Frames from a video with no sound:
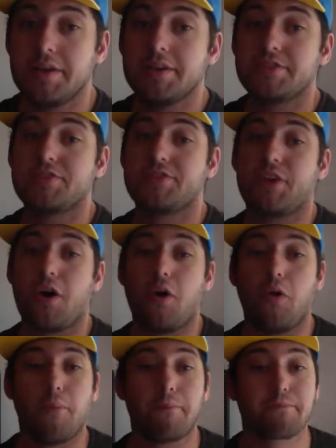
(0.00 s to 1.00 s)

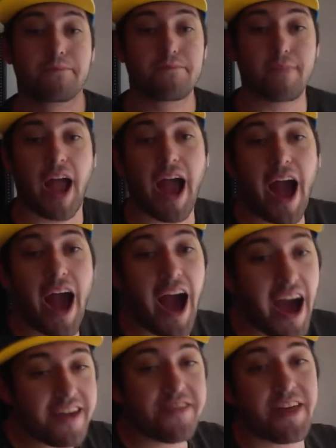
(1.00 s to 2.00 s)
So,
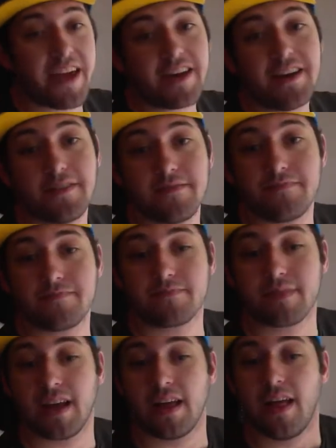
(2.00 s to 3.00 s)
I think
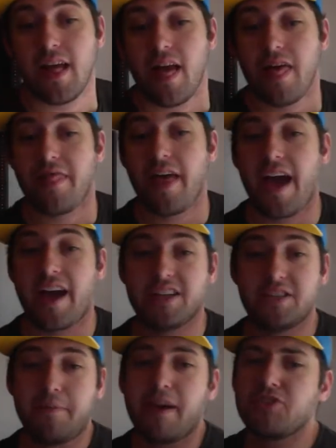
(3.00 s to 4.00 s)
that
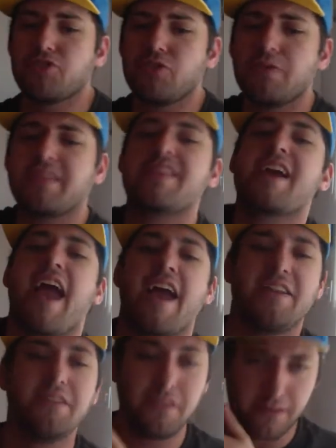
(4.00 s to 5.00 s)
especially with the
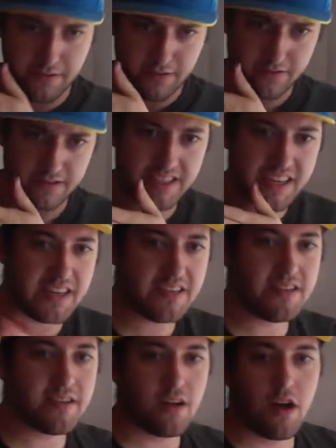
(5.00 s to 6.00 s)
end
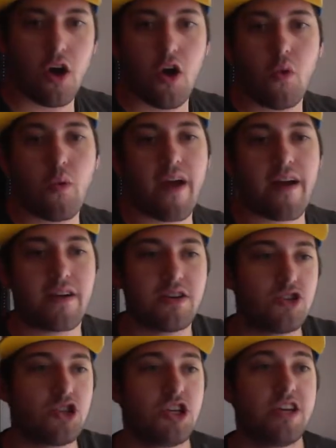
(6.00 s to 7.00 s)
scene where
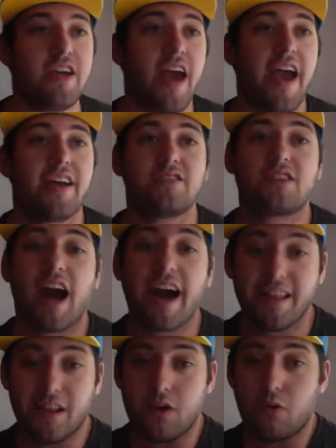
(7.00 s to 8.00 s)
she and
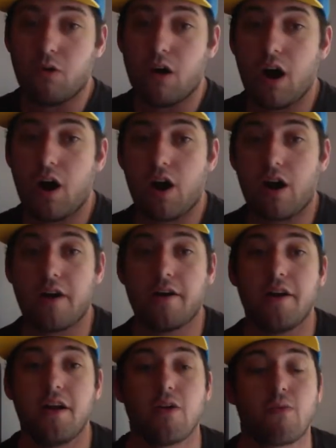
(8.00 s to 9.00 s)
Kylo
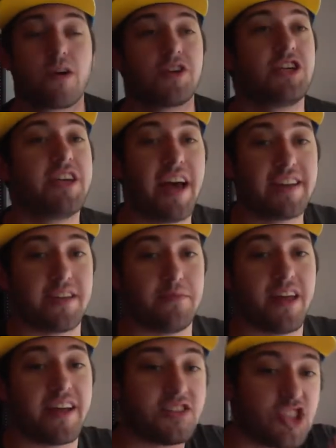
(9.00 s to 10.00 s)
are, where she asks
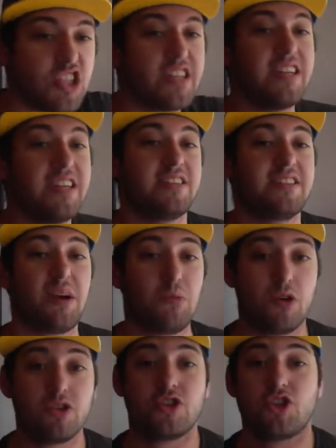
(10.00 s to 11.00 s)
him that she needs
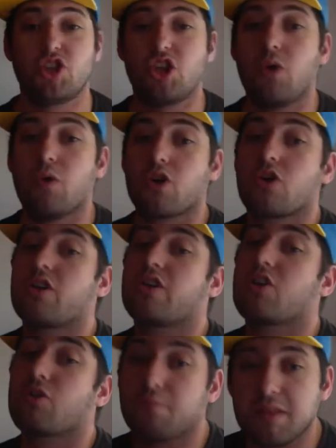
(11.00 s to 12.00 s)
someone to show her
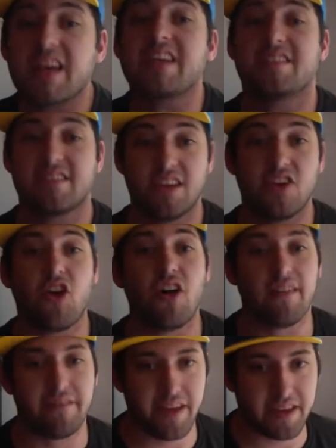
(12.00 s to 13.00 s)
her place in
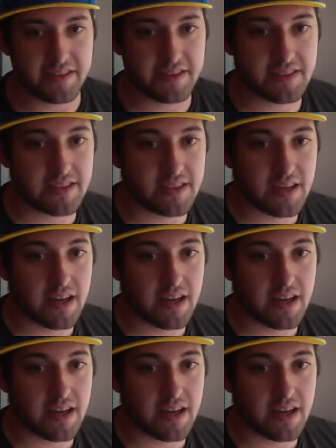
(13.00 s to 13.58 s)
all of this,